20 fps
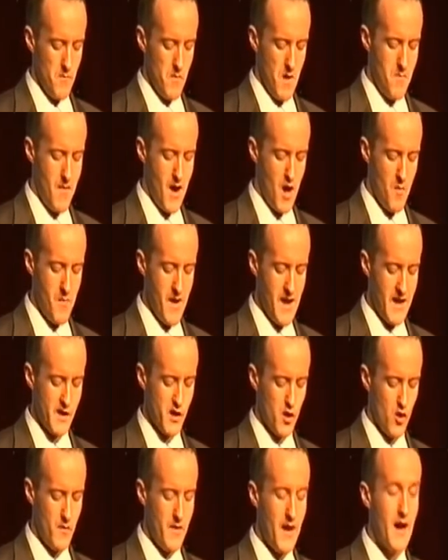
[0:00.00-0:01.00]

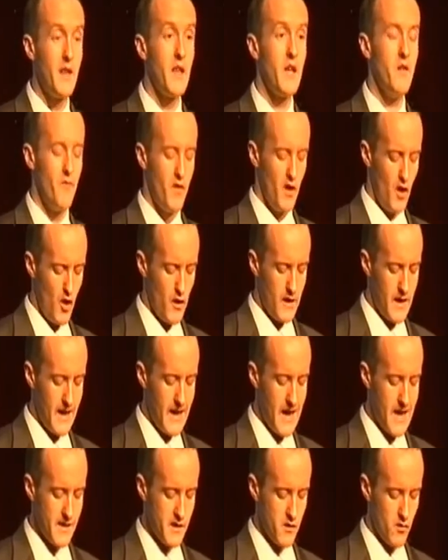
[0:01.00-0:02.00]
Malmaison and Inverlochy
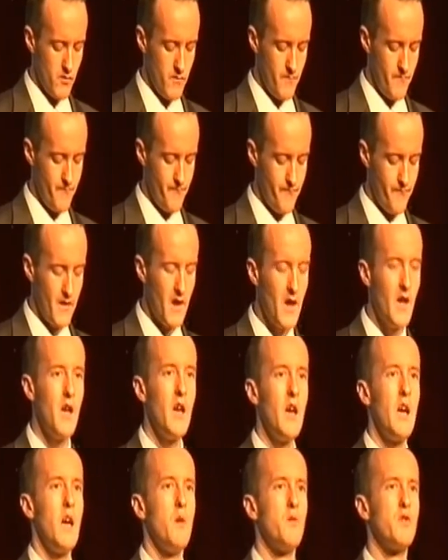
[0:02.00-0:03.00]
Castle.
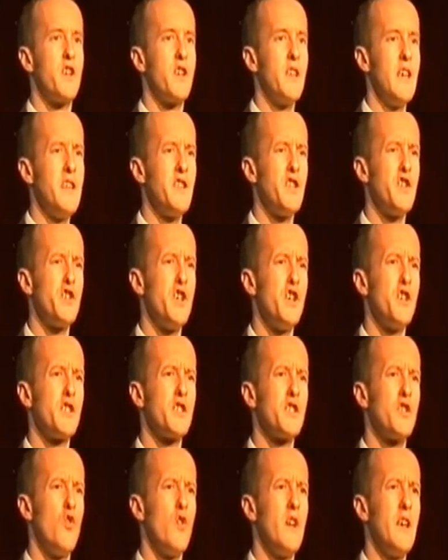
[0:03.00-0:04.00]
It was great to share
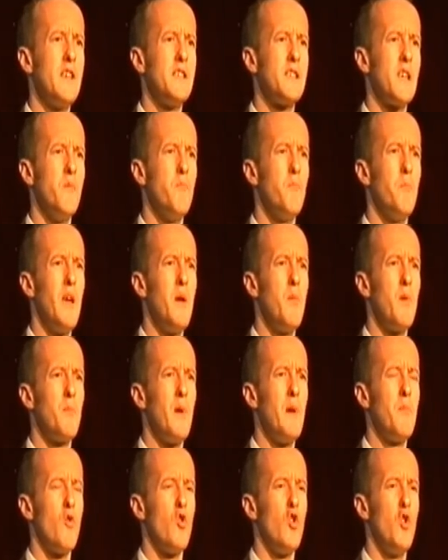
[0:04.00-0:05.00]
stories and be with
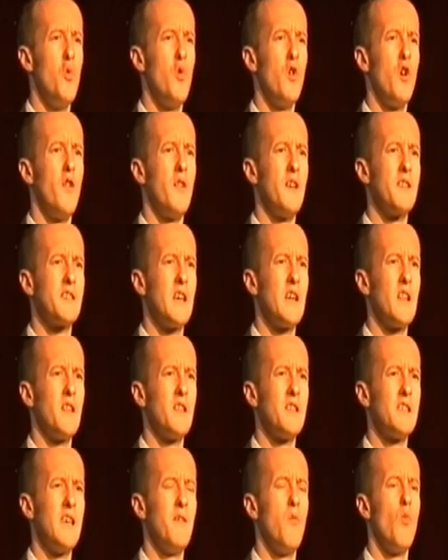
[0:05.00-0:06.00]
people who were on exactly
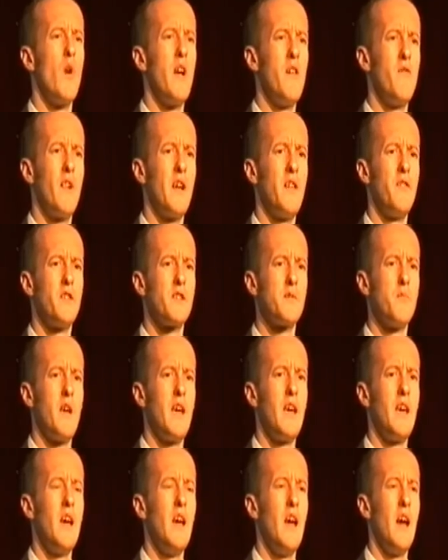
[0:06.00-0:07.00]
the same wavelength as
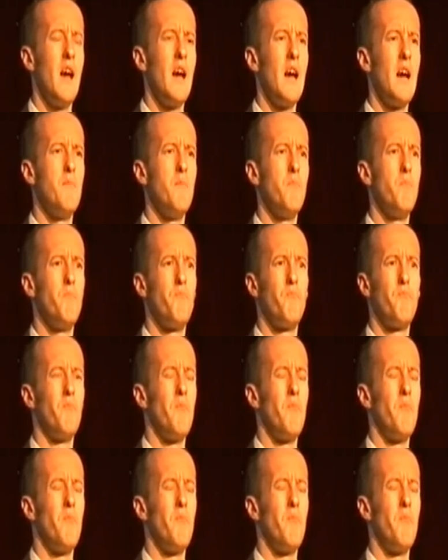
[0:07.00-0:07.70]
me and